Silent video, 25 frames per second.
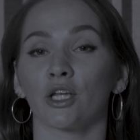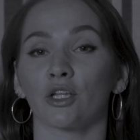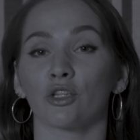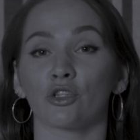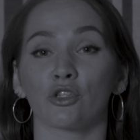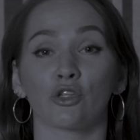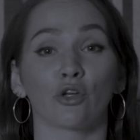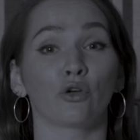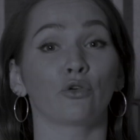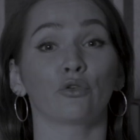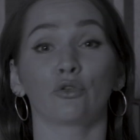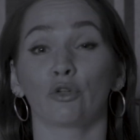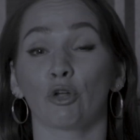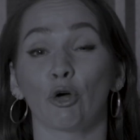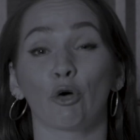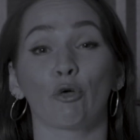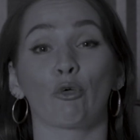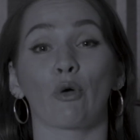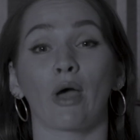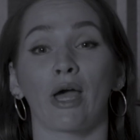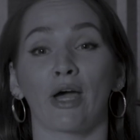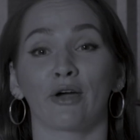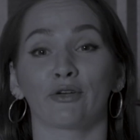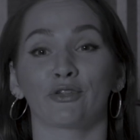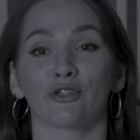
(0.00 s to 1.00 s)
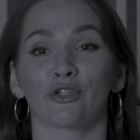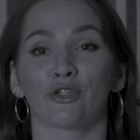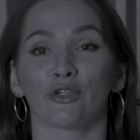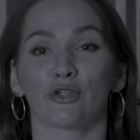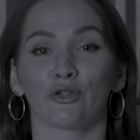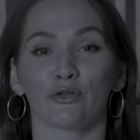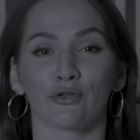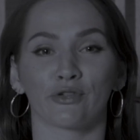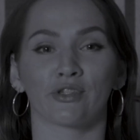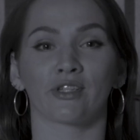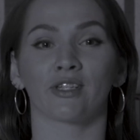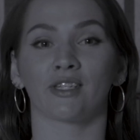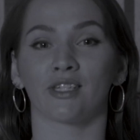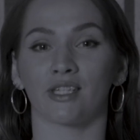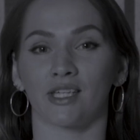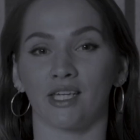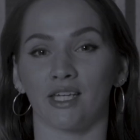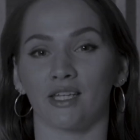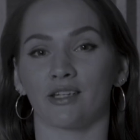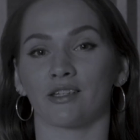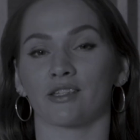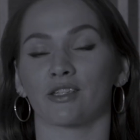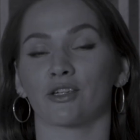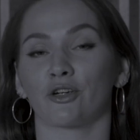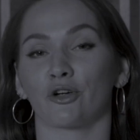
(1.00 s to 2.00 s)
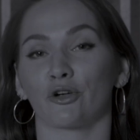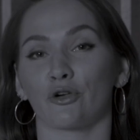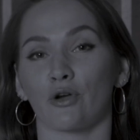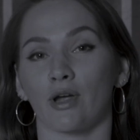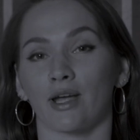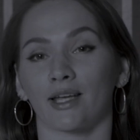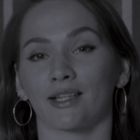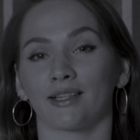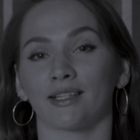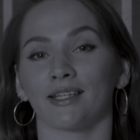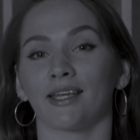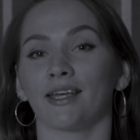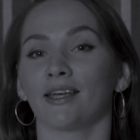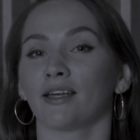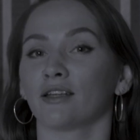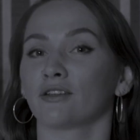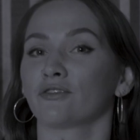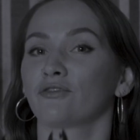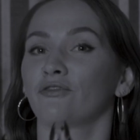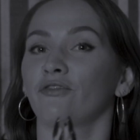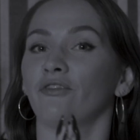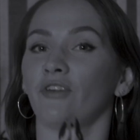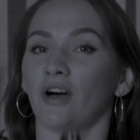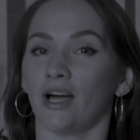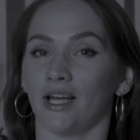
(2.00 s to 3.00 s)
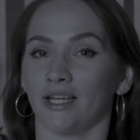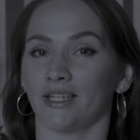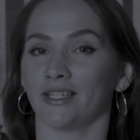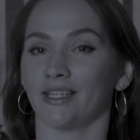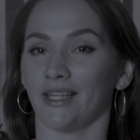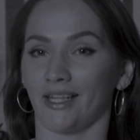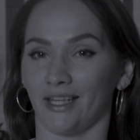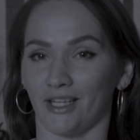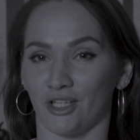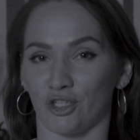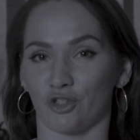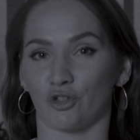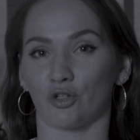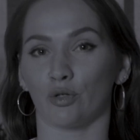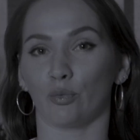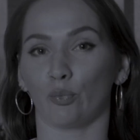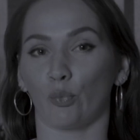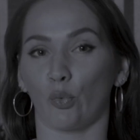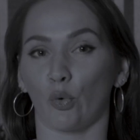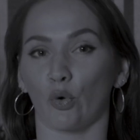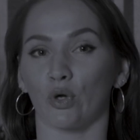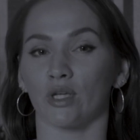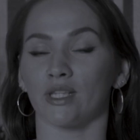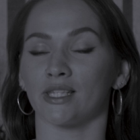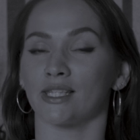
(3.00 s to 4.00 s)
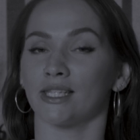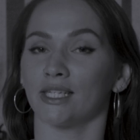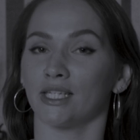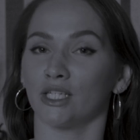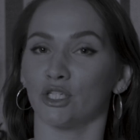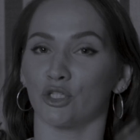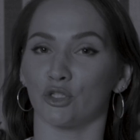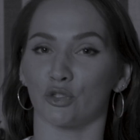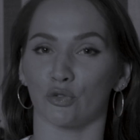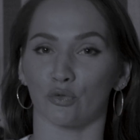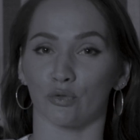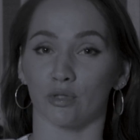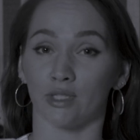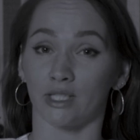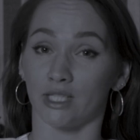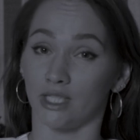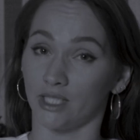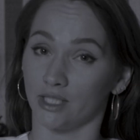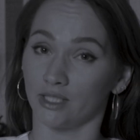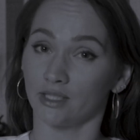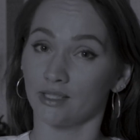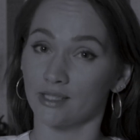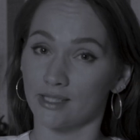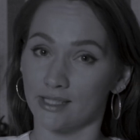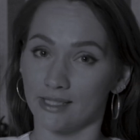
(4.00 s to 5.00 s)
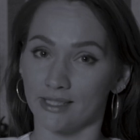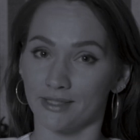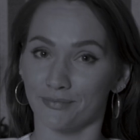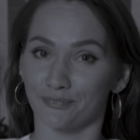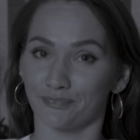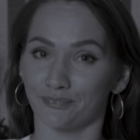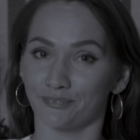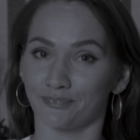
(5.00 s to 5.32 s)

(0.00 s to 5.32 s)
Don't know how to use indicators correctly and find entry points into deals?